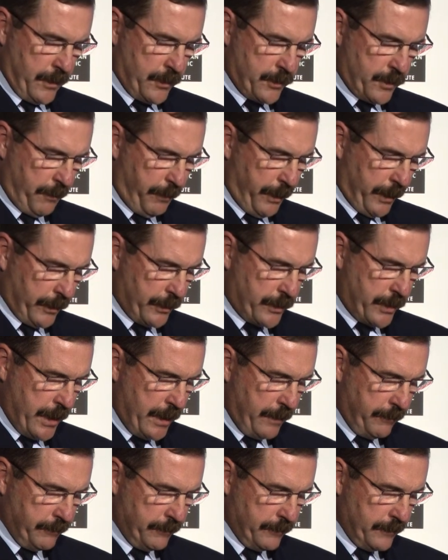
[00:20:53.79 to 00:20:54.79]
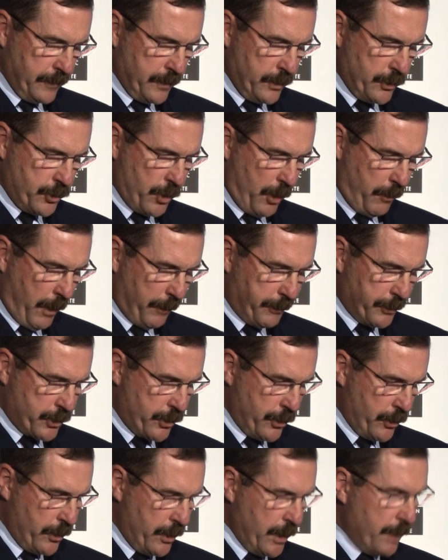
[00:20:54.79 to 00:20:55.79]
Stability, job
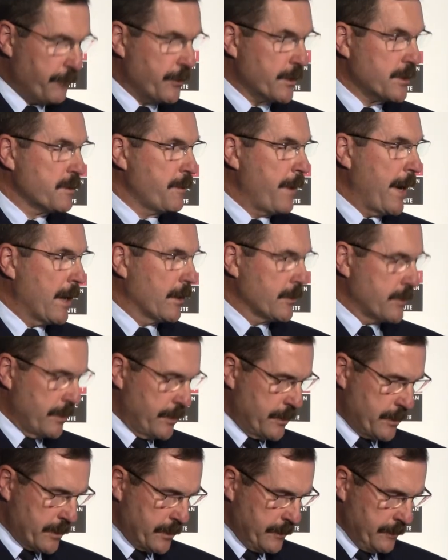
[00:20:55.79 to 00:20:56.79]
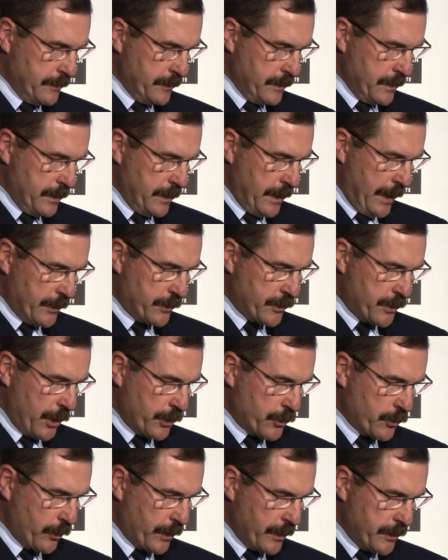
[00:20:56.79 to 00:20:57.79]
opportunity for spouses, and
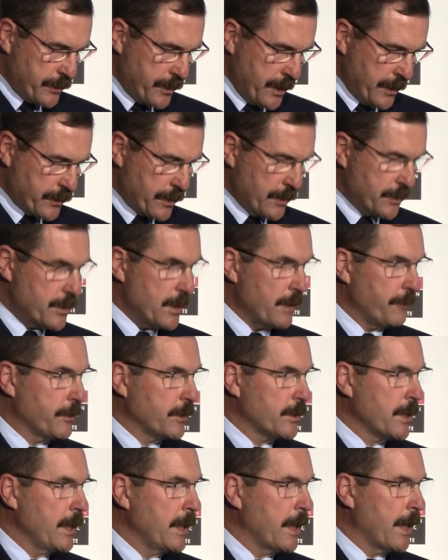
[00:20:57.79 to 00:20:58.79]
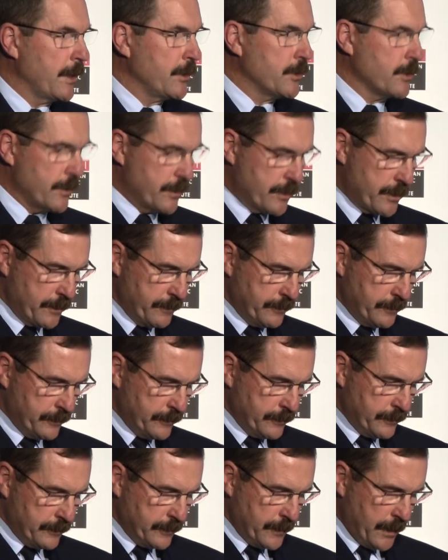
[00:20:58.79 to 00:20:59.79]
social consistency for teenagers
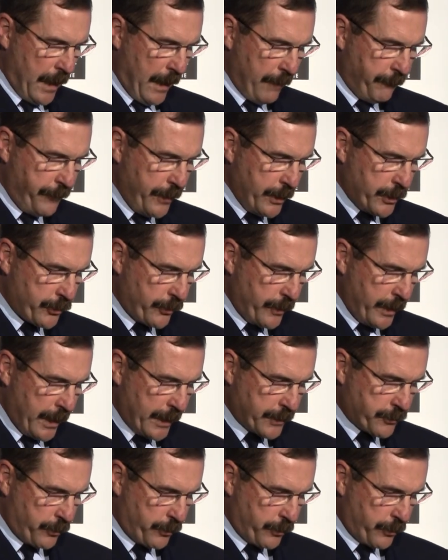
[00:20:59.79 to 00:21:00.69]
are featuring